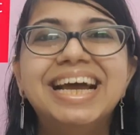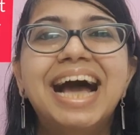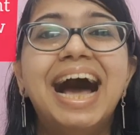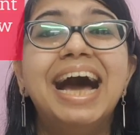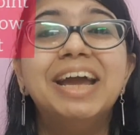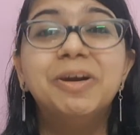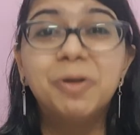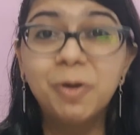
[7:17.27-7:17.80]

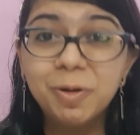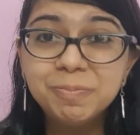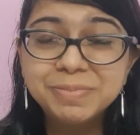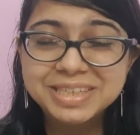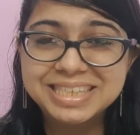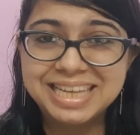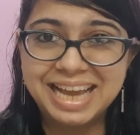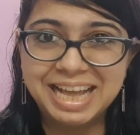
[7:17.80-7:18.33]
I hope
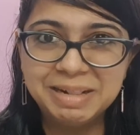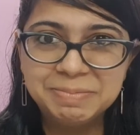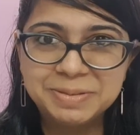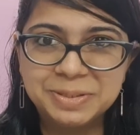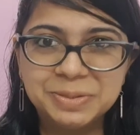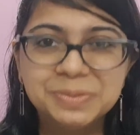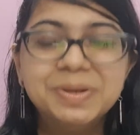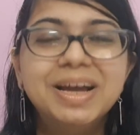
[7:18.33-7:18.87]
this helps
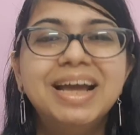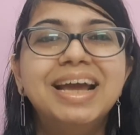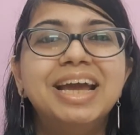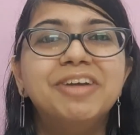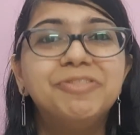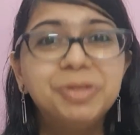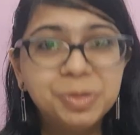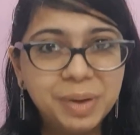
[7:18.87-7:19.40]
you.
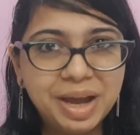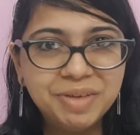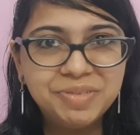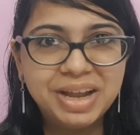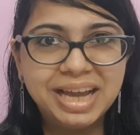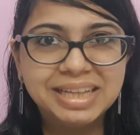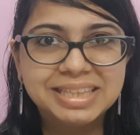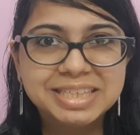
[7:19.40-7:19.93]
If you have
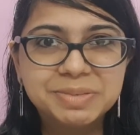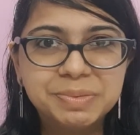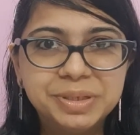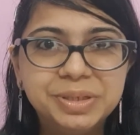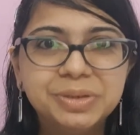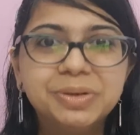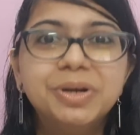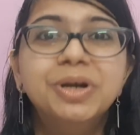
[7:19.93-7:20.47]
liked this
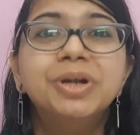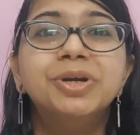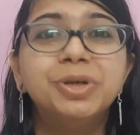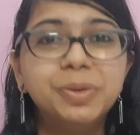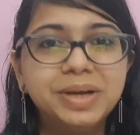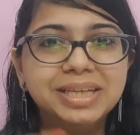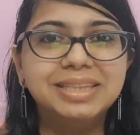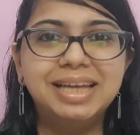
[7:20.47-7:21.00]
video, do
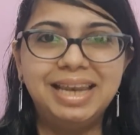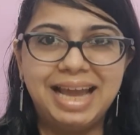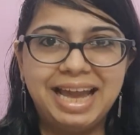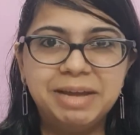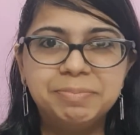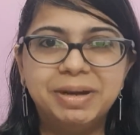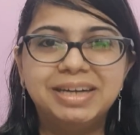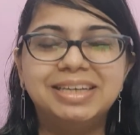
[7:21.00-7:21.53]
hit the
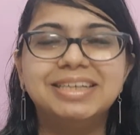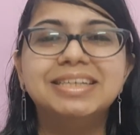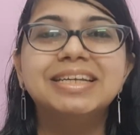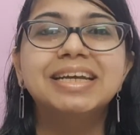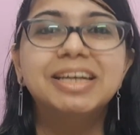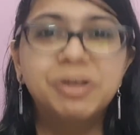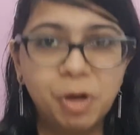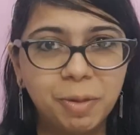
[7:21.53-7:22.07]
like button,
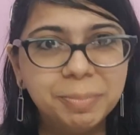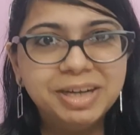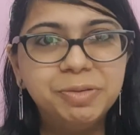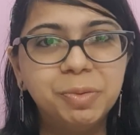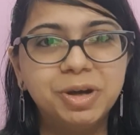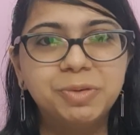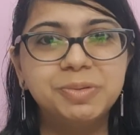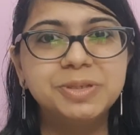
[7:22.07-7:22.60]
comment
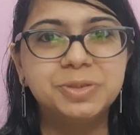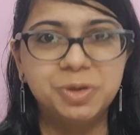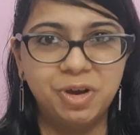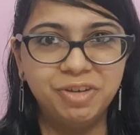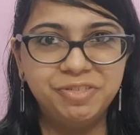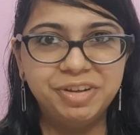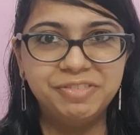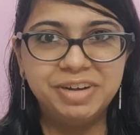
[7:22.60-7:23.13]
what was
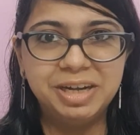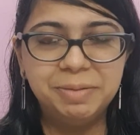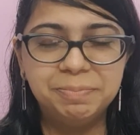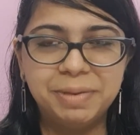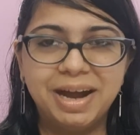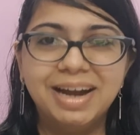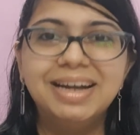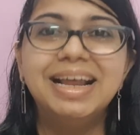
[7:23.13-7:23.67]
your favorite
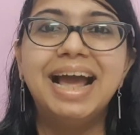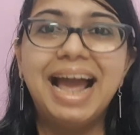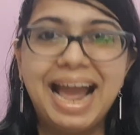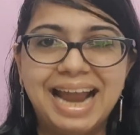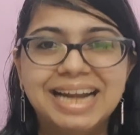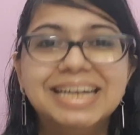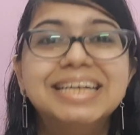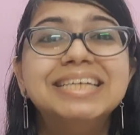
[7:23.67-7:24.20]
part,
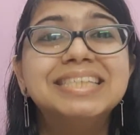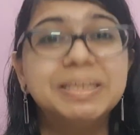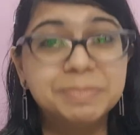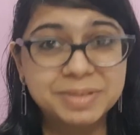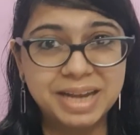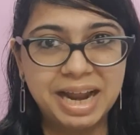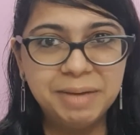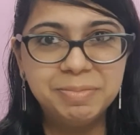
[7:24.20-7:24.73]
and
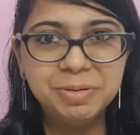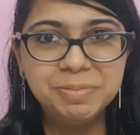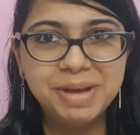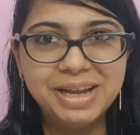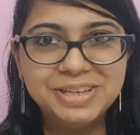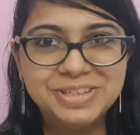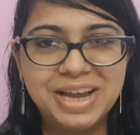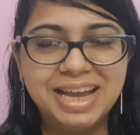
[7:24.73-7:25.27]
subscribe to
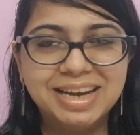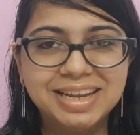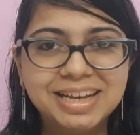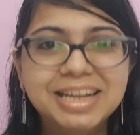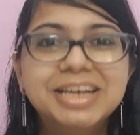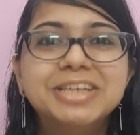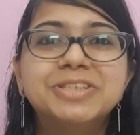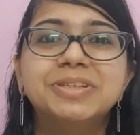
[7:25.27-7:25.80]
my
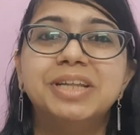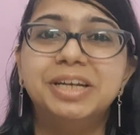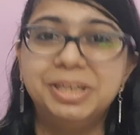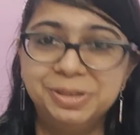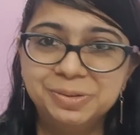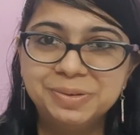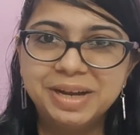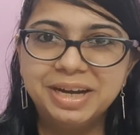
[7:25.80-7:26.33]
channel so that
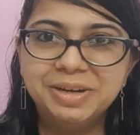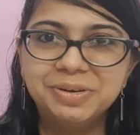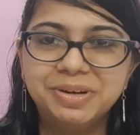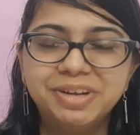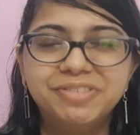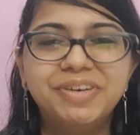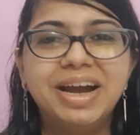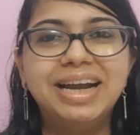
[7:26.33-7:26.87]
you get
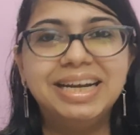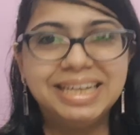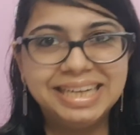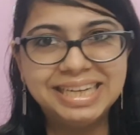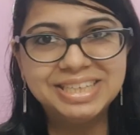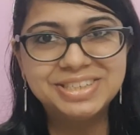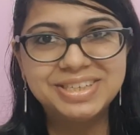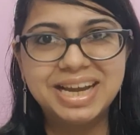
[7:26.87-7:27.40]
notified
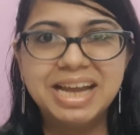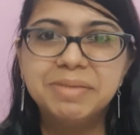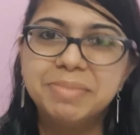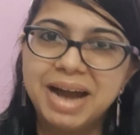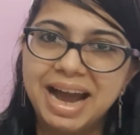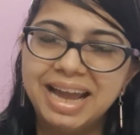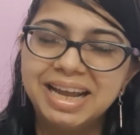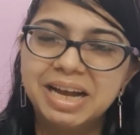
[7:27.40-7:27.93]
each time
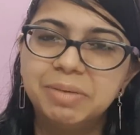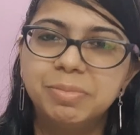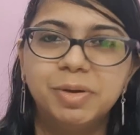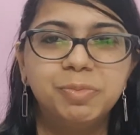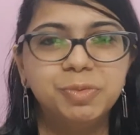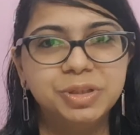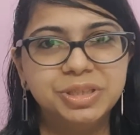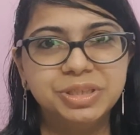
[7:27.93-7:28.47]
I come
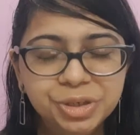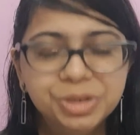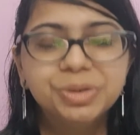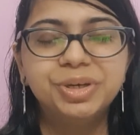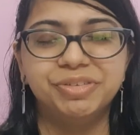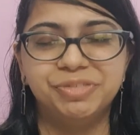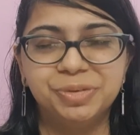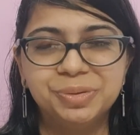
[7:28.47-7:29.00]
up with a new
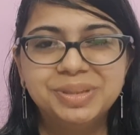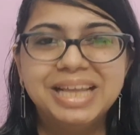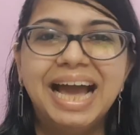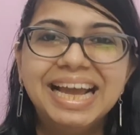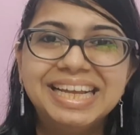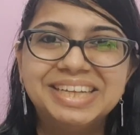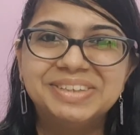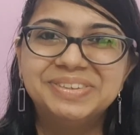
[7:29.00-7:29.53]
review.
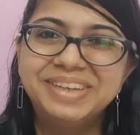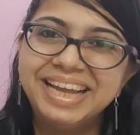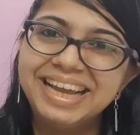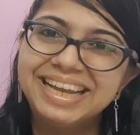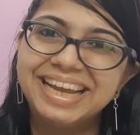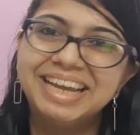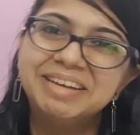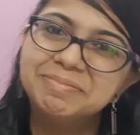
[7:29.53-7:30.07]
Thank you.
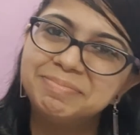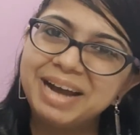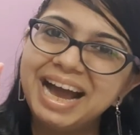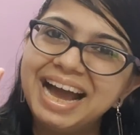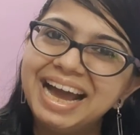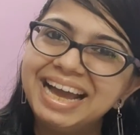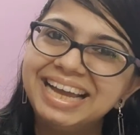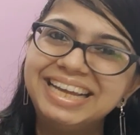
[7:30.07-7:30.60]
Take care.
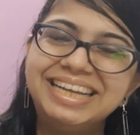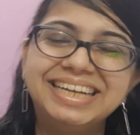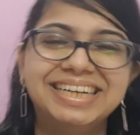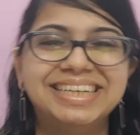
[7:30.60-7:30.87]
Bye.